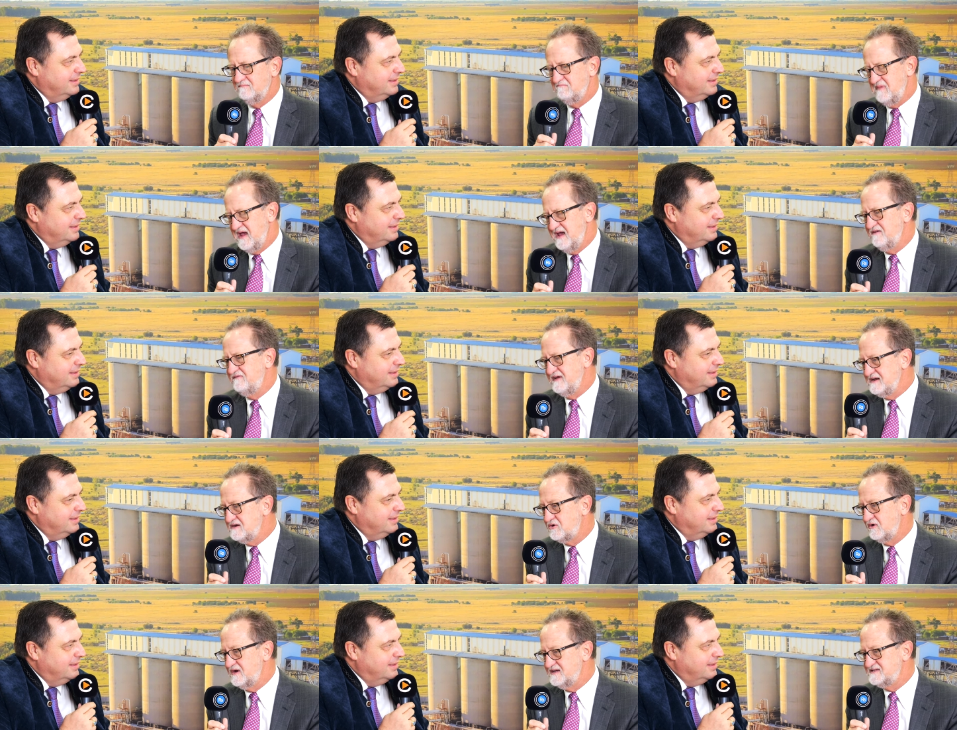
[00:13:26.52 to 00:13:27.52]
Speaker 1: may have
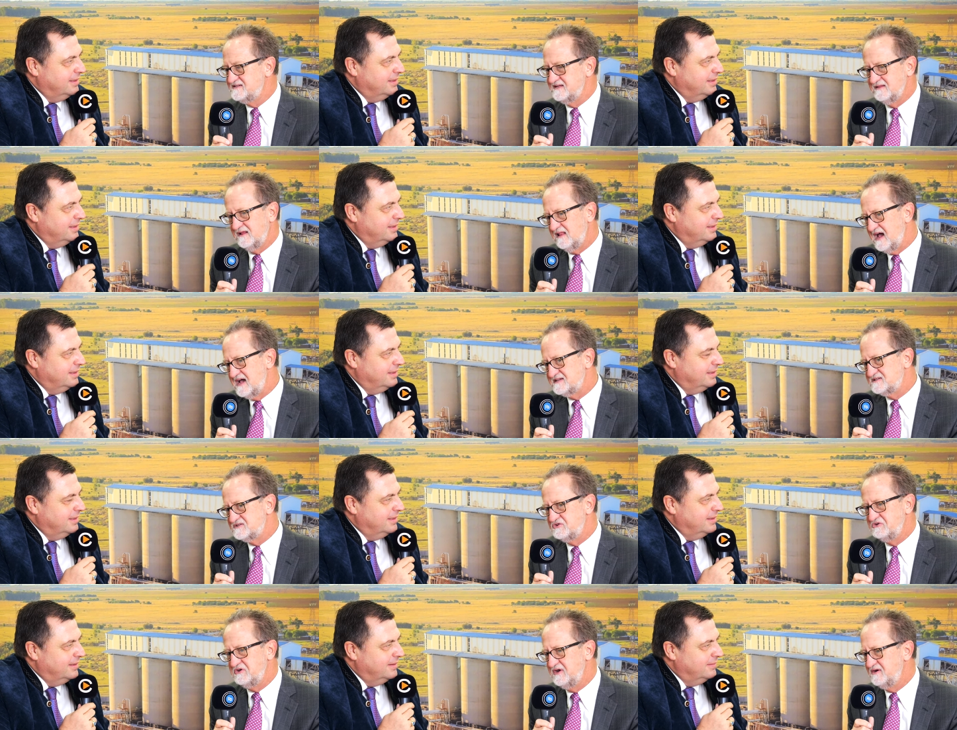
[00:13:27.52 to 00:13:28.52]
increased in the last
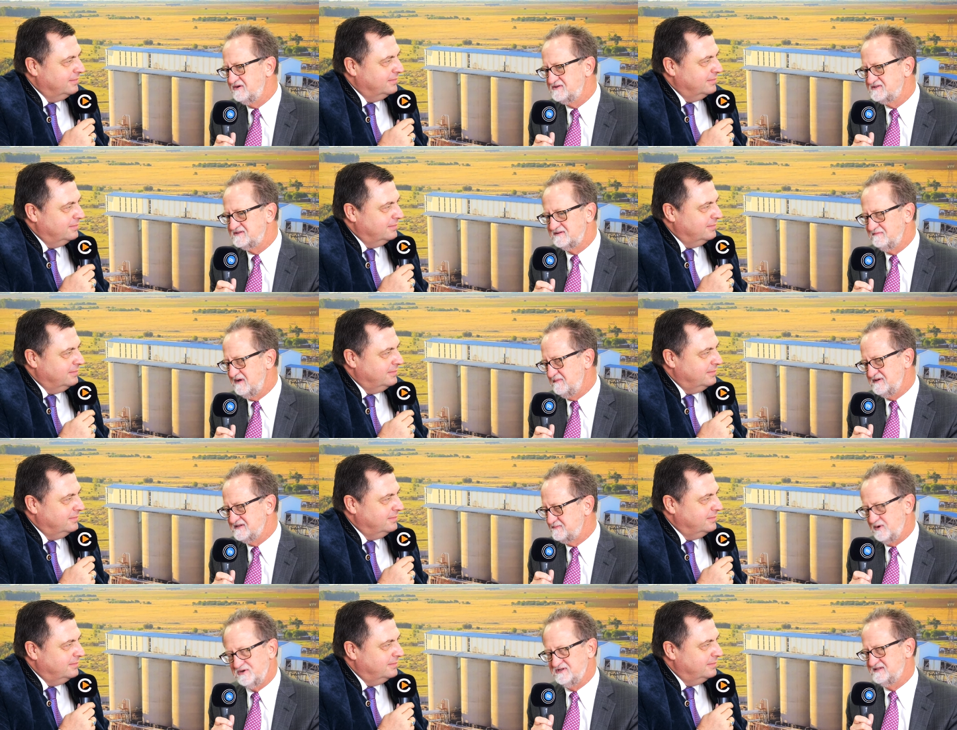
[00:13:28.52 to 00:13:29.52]
2 years, maybe as
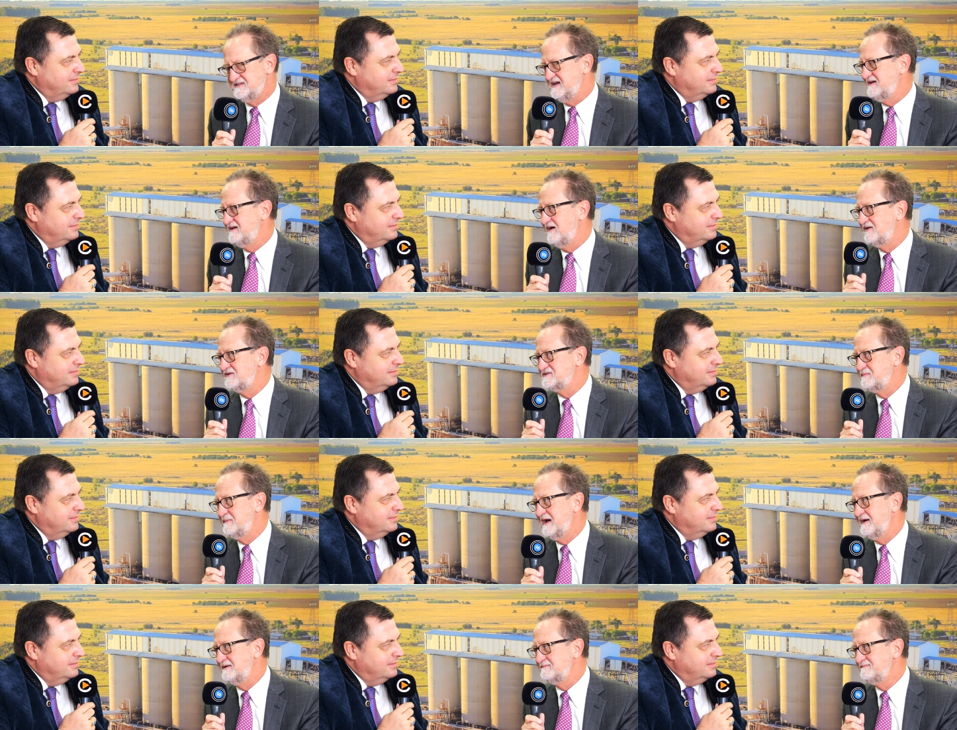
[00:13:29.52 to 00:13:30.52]
much as $10 a
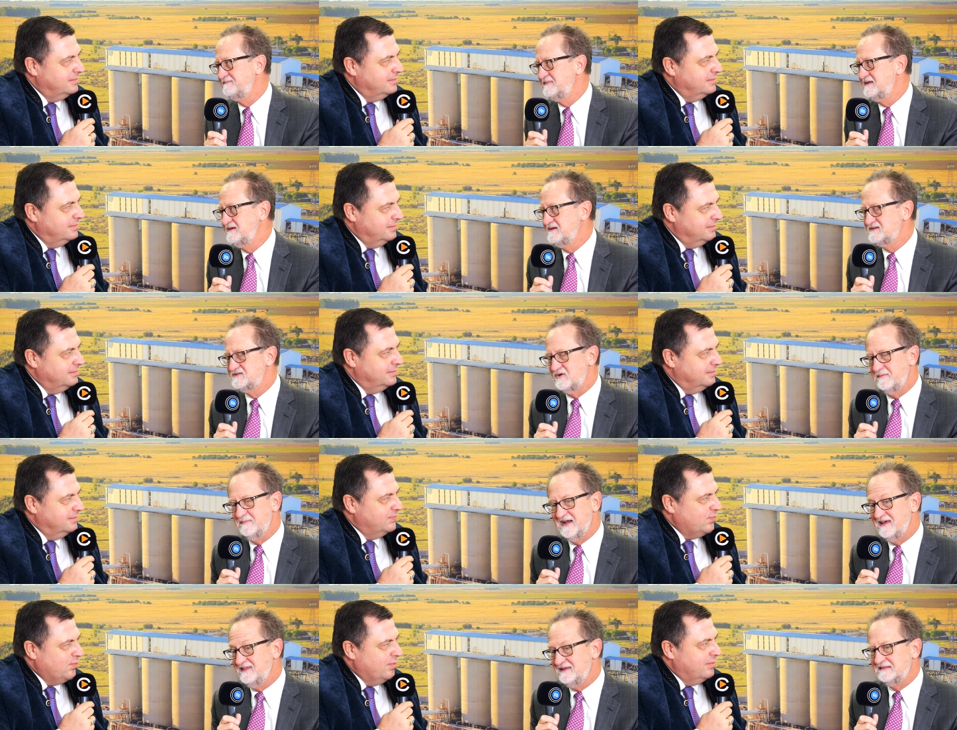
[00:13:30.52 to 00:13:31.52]
pound. So I
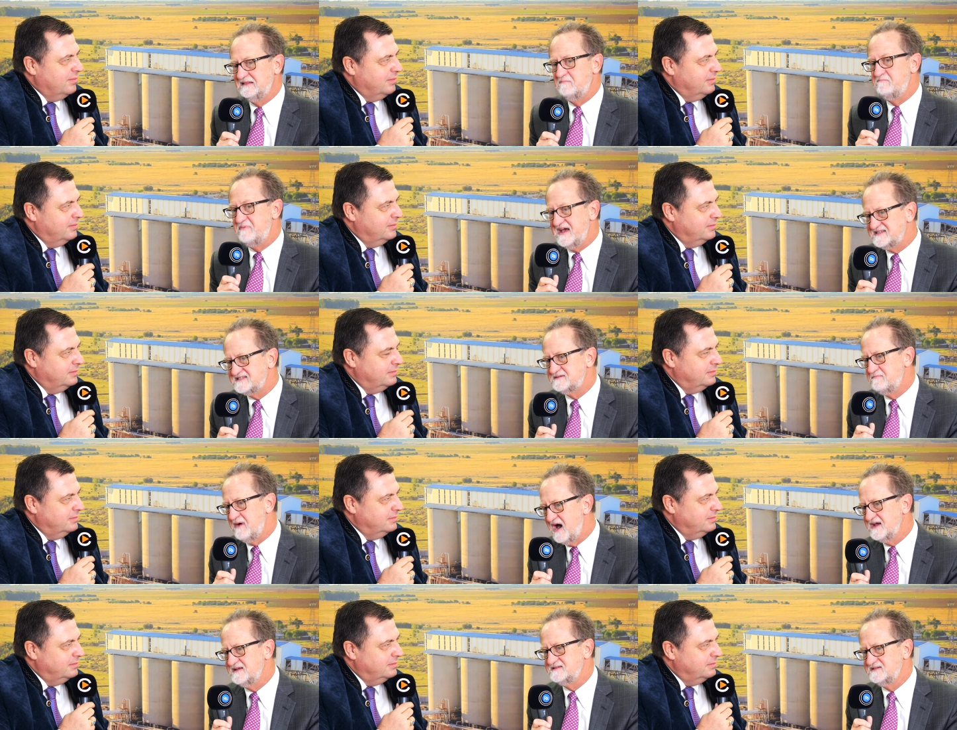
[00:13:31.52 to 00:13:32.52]
mean, I think the best
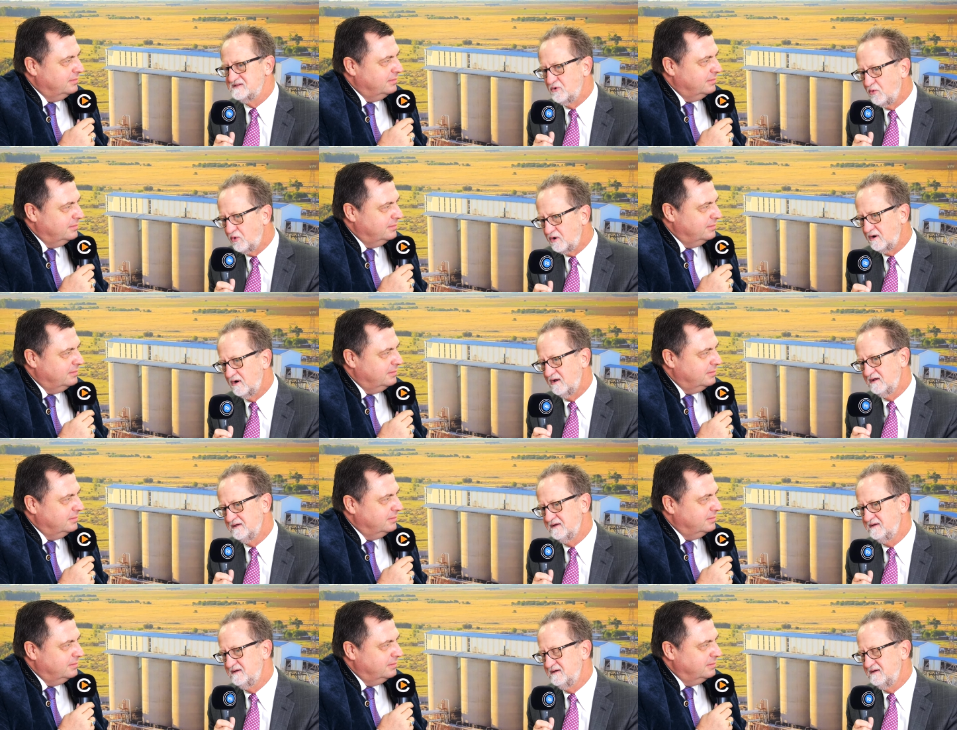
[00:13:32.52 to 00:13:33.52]
mines in the world
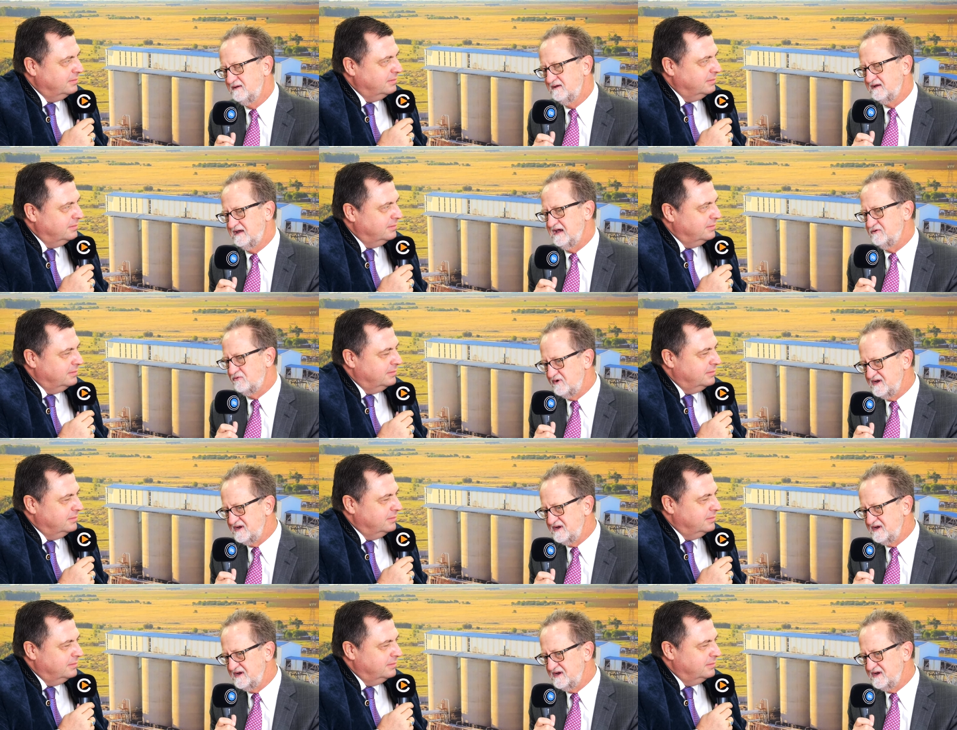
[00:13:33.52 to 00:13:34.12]
can